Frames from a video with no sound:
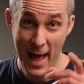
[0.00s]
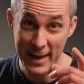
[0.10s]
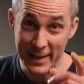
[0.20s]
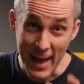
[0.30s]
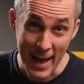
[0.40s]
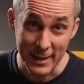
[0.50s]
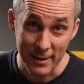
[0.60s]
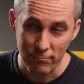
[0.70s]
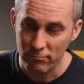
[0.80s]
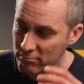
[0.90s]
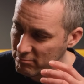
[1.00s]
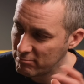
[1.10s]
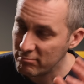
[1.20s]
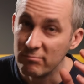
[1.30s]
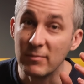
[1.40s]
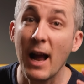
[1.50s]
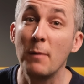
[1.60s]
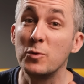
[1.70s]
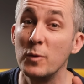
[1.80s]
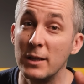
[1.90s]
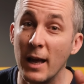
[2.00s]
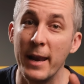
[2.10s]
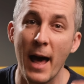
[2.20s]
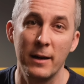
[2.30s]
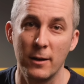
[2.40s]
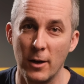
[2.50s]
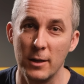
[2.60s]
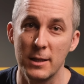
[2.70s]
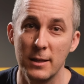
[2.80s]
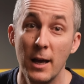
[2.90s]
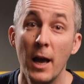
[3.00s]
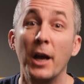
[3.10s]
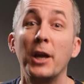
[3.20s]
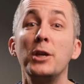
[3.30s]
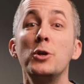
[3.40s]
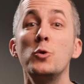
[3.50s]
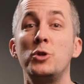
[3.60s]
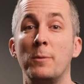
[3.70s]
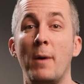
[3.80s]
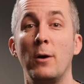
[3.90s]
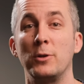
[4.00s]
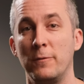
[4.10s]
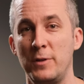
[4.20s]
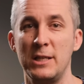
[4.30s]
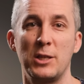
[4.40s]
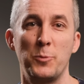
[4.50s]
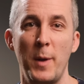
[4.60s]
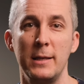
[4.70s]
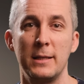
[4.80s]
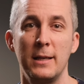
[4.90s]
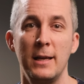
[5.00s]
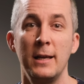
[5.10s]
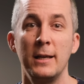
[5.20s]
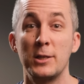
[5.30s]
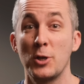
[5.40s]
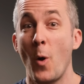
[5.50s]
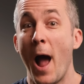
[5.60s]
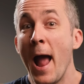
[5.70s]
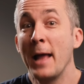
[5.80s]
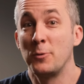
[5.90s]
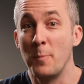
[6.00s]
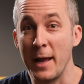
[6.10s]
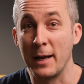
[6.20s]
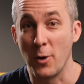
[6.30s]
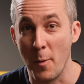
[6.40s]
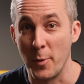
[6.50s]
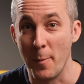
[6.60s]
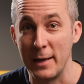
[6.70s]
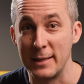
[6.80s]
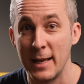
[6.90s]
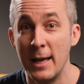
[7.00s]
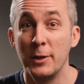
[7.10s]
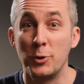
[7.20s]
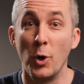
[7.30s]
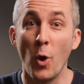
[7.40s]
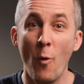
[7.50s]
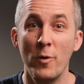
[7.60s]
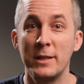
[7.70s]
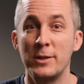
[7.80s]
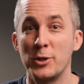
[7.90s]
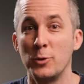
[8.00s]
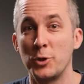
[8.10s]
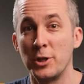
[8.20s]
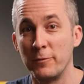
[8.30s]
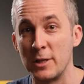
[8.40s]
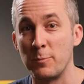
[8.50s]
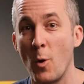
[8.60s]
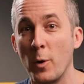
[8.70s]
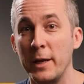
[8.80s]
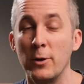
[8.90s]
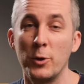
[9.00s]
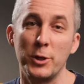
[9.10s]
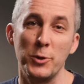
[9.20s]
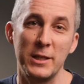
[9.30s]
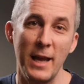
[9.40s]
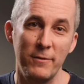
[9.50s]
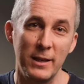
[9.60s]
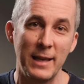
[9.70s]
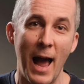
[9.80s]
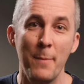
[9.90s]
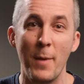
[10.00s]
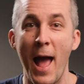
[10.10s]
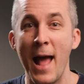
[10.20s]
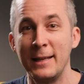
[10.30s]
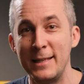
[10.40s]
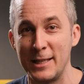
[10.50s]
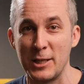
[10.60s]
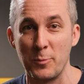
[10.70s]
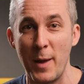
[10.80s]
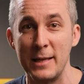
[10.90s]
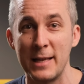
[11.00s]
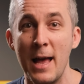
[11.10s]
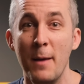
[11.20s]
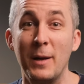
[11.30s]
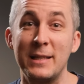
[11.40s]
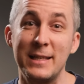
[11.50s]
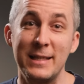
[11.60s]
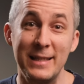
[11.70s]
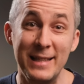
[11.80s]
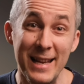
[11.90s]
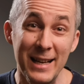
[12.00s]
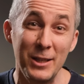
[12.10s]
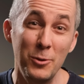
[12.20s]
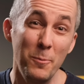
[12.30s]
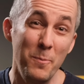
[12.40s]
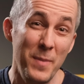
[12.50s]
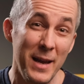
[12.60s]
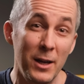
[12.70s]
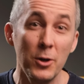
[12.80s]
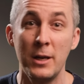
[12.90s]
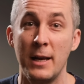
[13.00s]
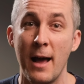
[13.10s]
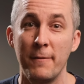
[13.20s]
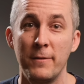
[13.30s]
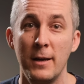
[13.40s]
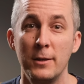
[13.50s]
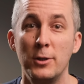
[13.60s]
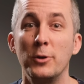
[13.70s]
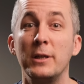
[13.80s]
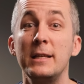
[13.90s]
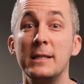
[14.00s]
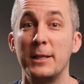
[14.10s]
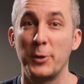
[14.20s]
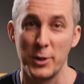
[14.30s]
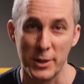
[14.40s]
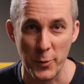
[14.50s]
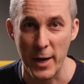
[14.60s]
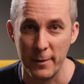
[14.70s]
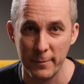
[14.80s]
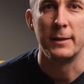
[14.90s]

And that comes with another cost, a huge amount of disk space. So I had to make a compromise, to lower the resolution of the smoke in order to save the time and disk space, but still to be good enough to look decent on the screen.